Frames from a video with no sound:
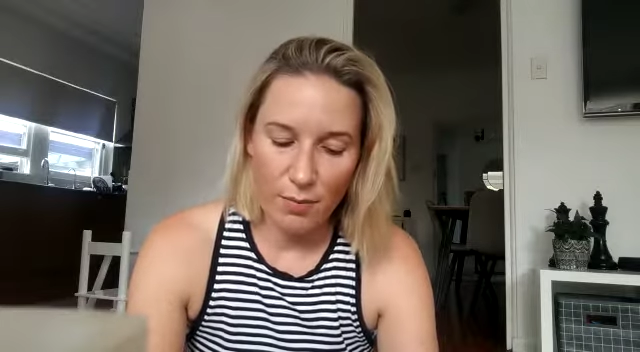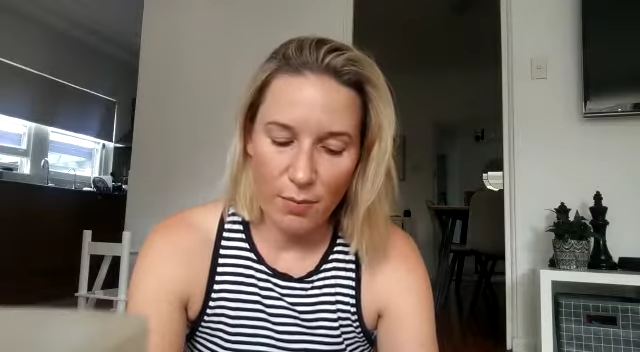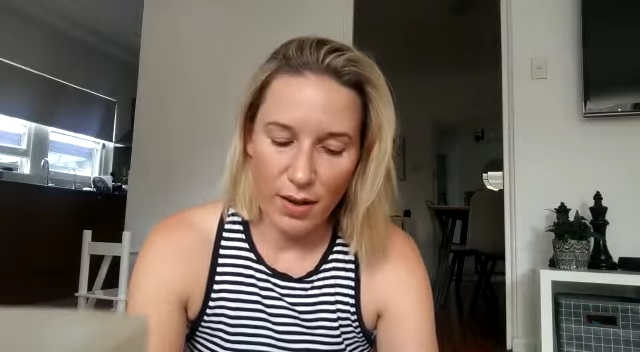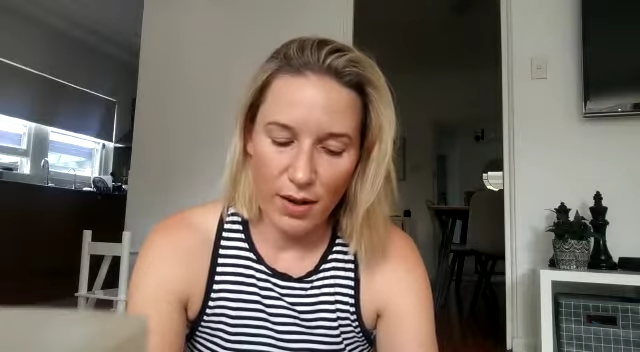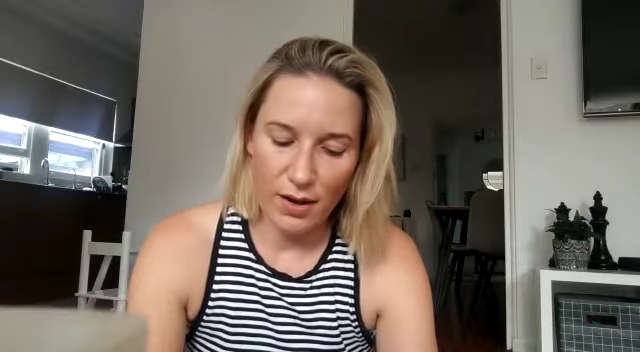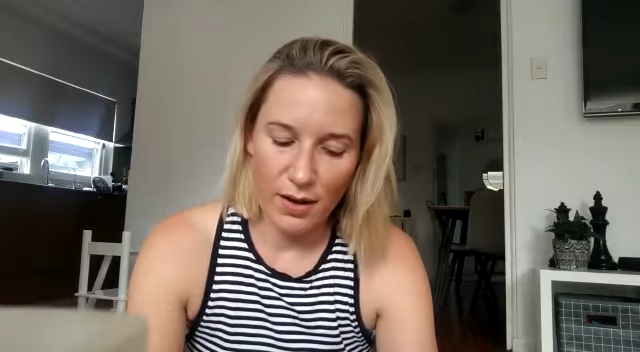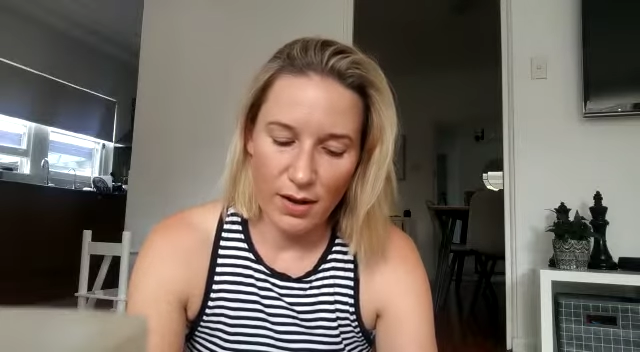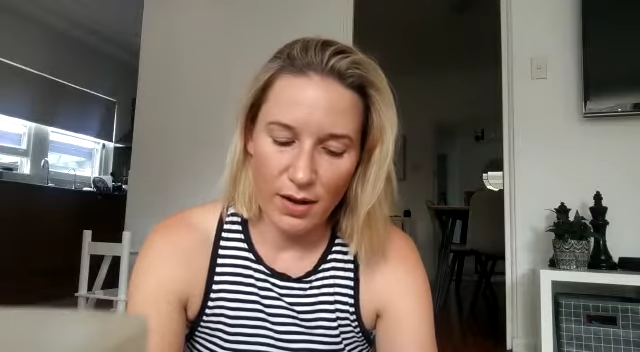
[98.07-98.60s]

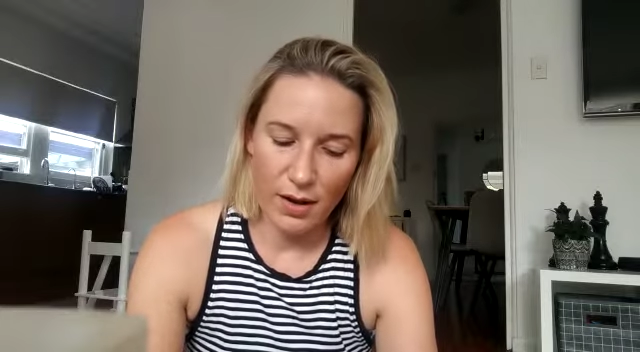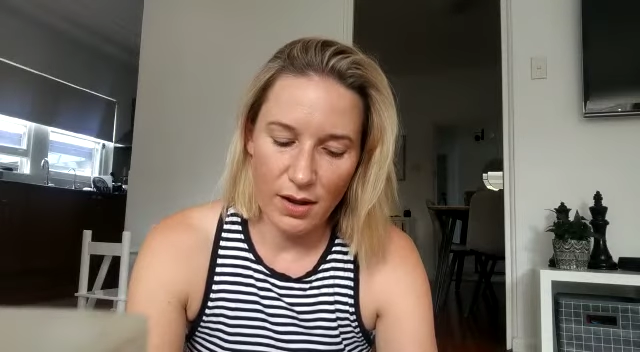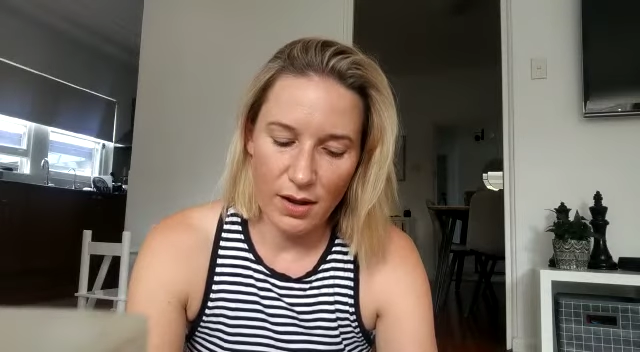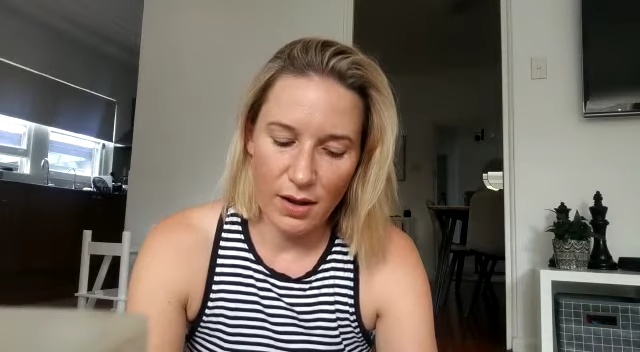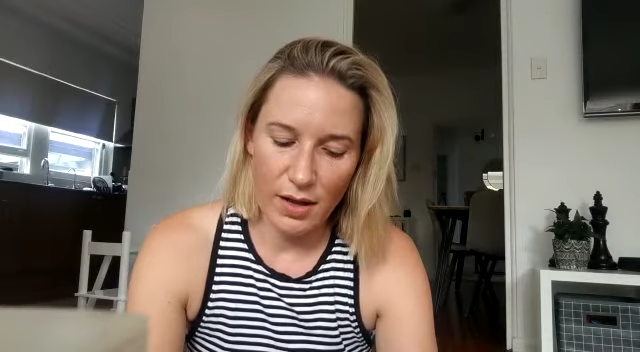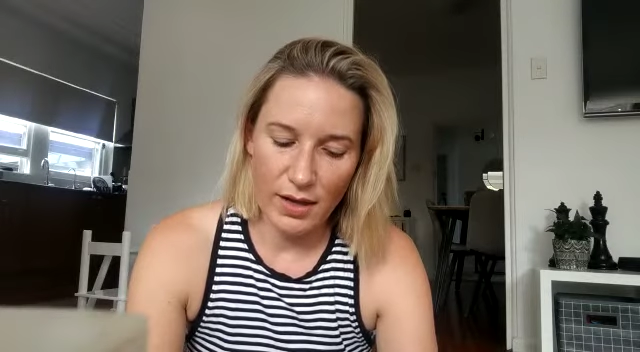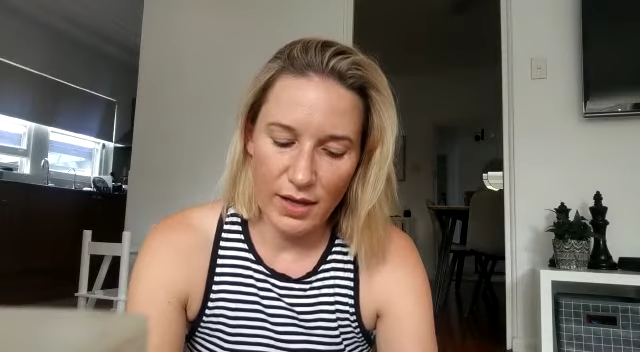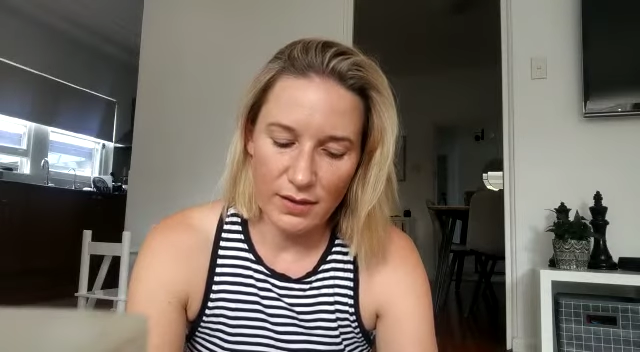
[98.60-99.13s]
But
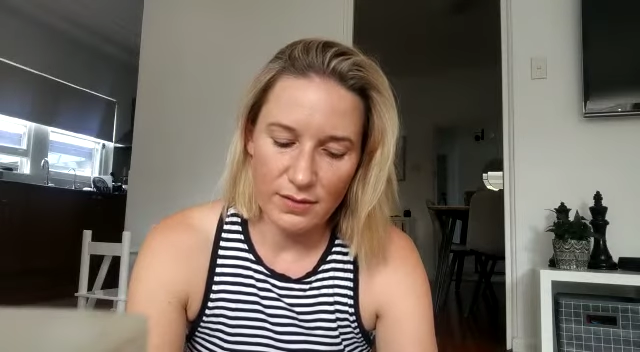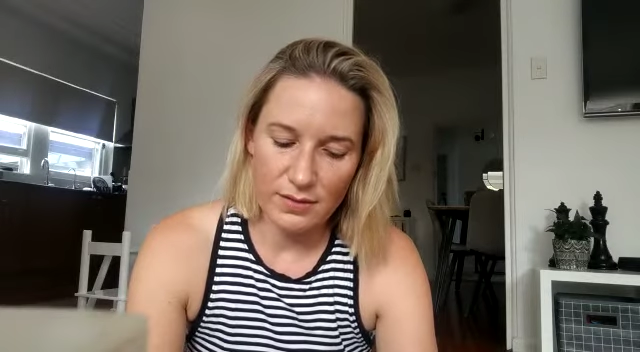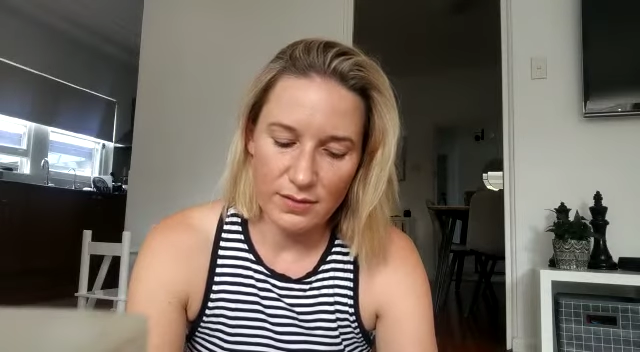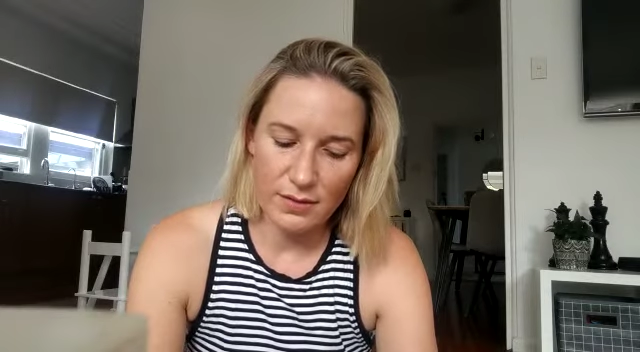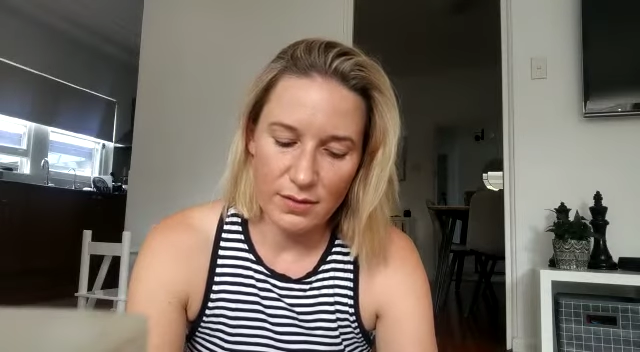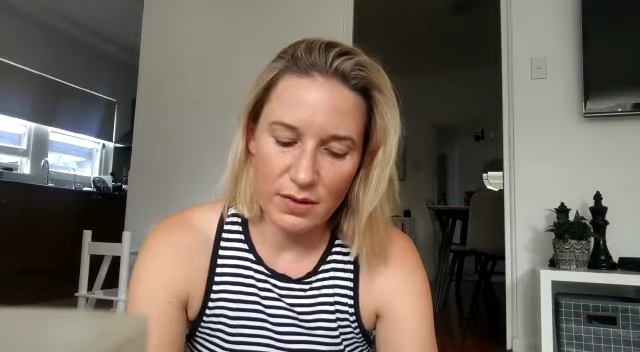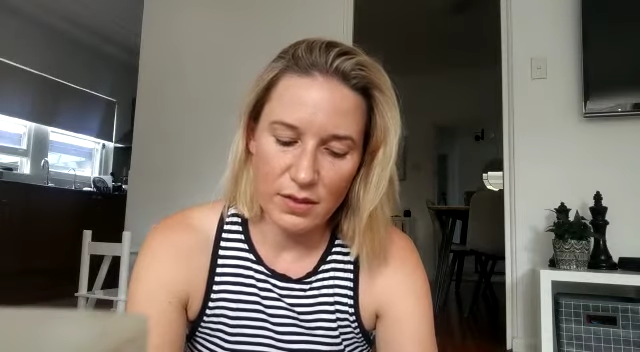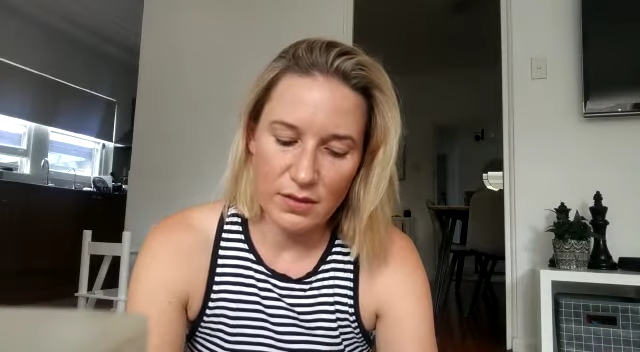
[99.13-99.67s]
I
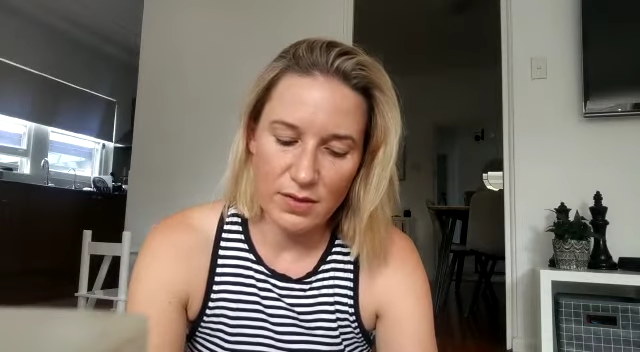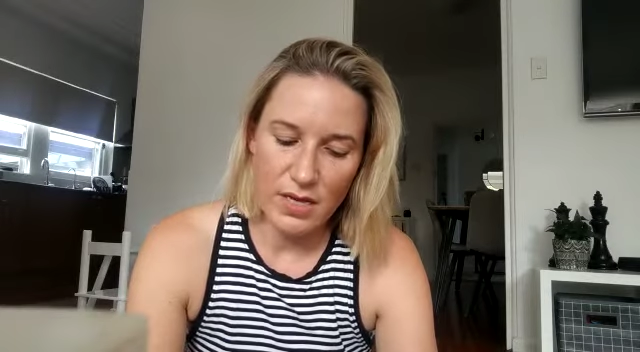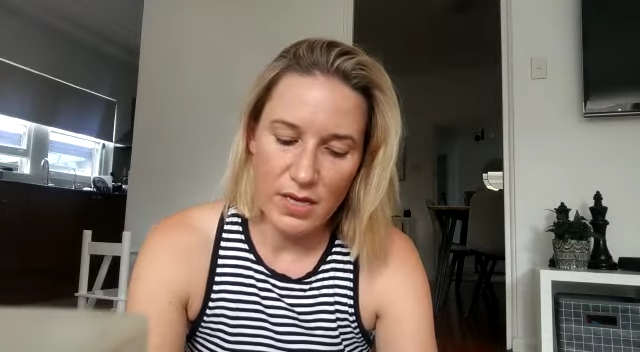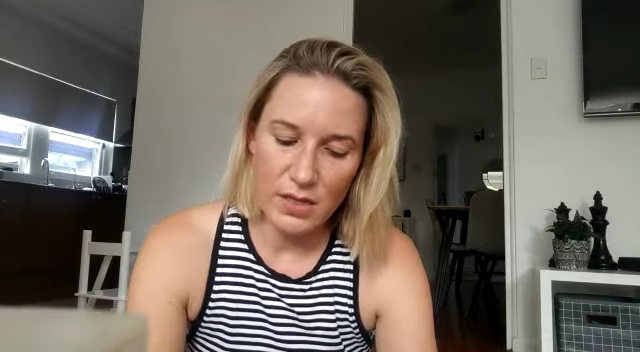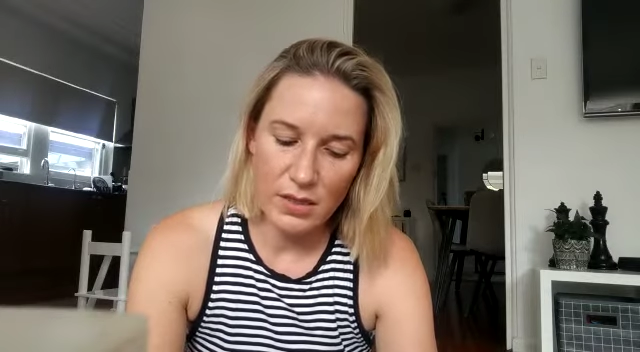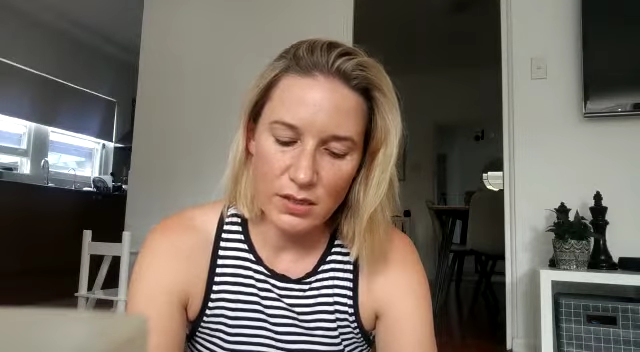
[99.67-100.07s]
guess the thing